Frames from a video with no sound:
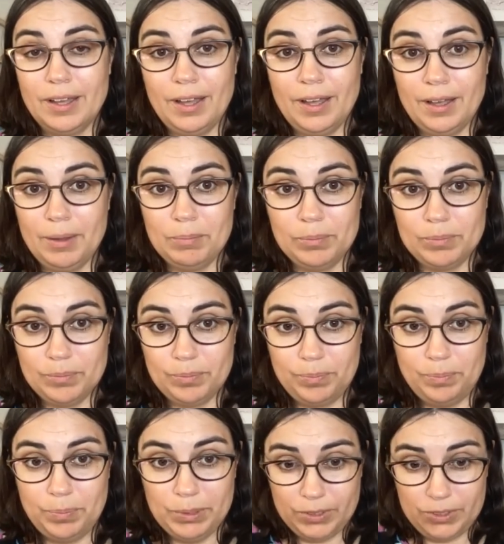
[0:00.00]
um,
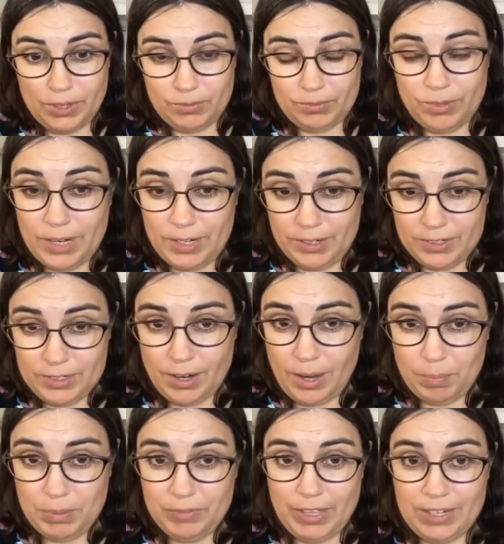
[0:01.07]
build right on
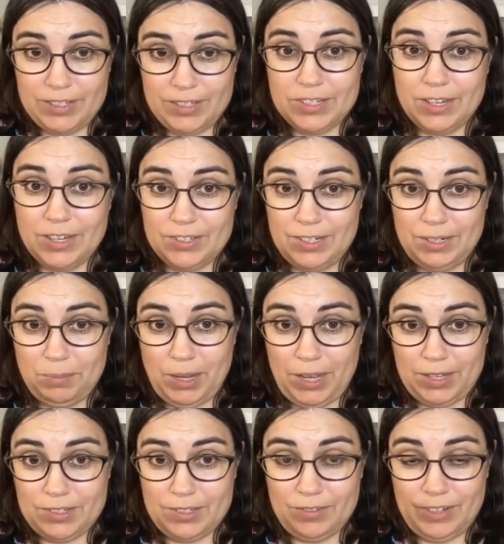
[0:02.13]
top of that disgusting
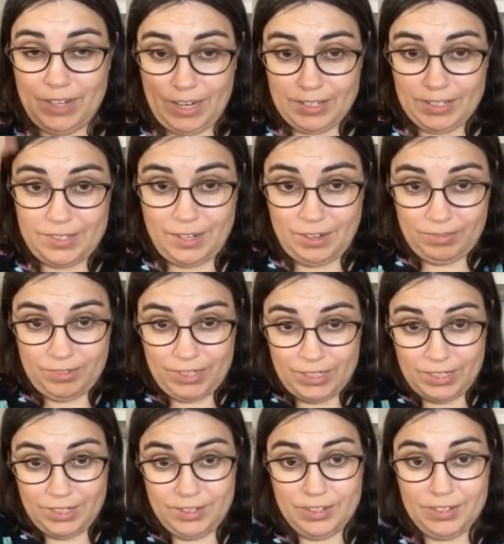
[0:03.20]
mass of nest every
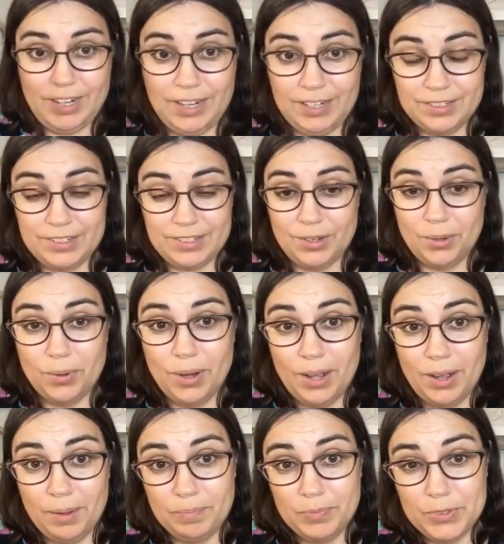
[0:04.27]
year. And so,
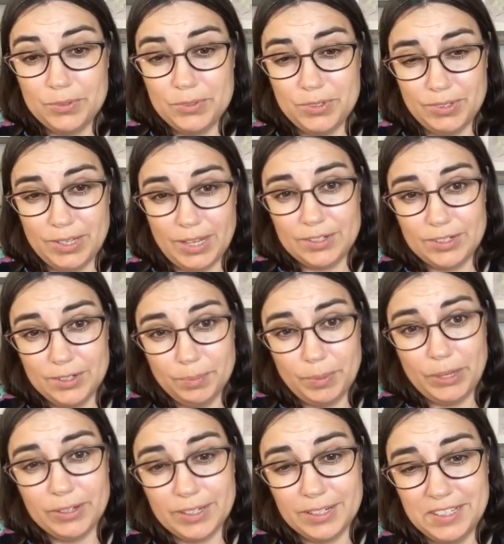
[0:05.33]
um, don't do that to your
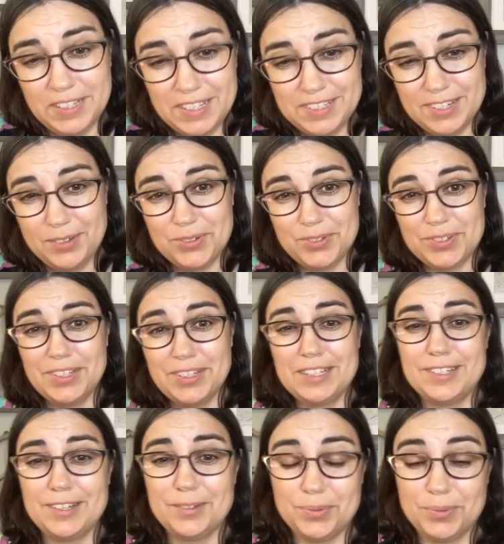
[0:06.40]
balcony. That sounds that
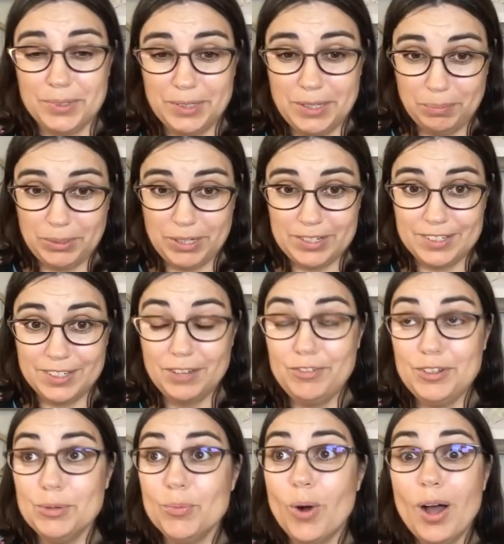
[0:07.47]
sounds really unpleasant. If
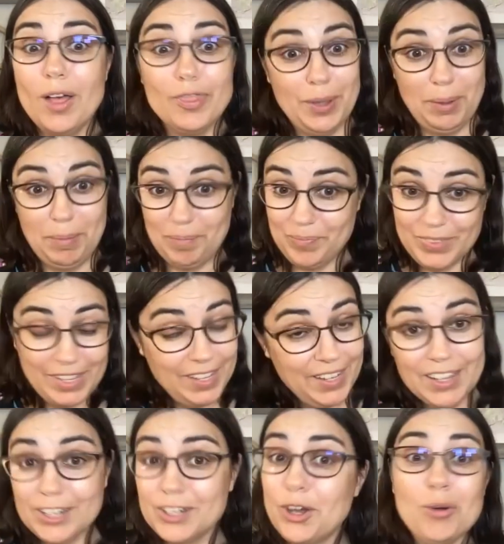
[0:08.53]
you want them,
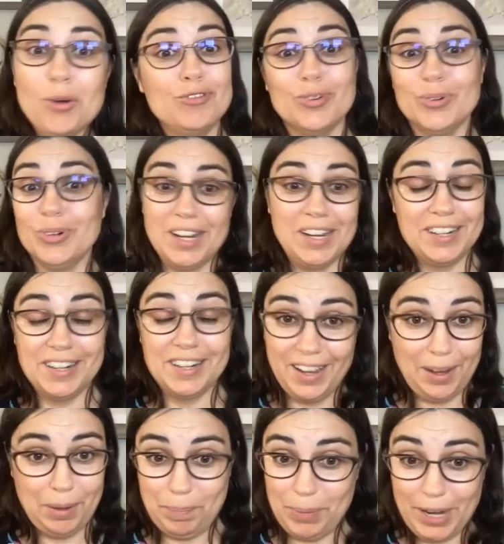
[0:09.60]
go for it.
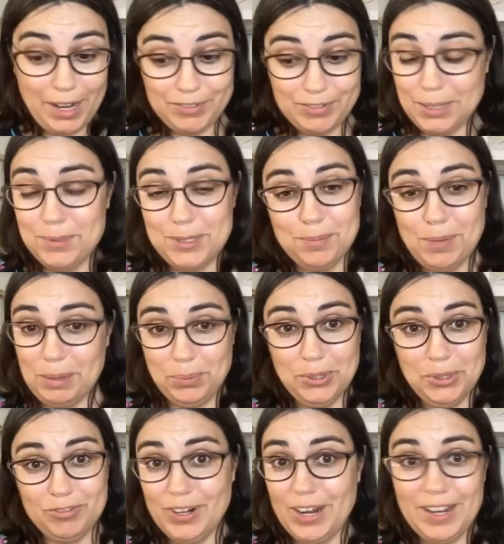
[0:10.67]
Uh, but I have tips in my
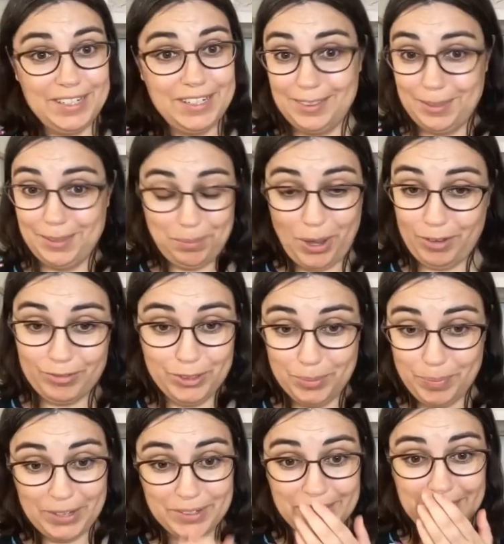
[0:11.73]
book for how to get them off your
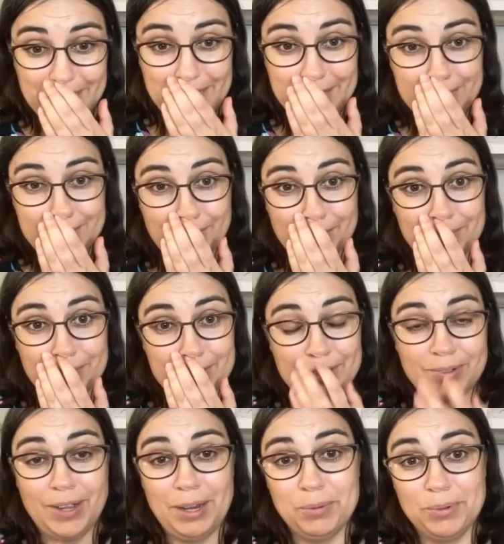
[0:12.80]
balcony. So, so
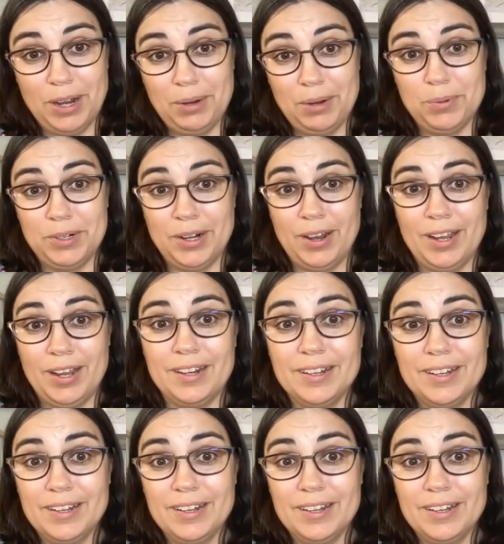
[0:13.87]
I I would not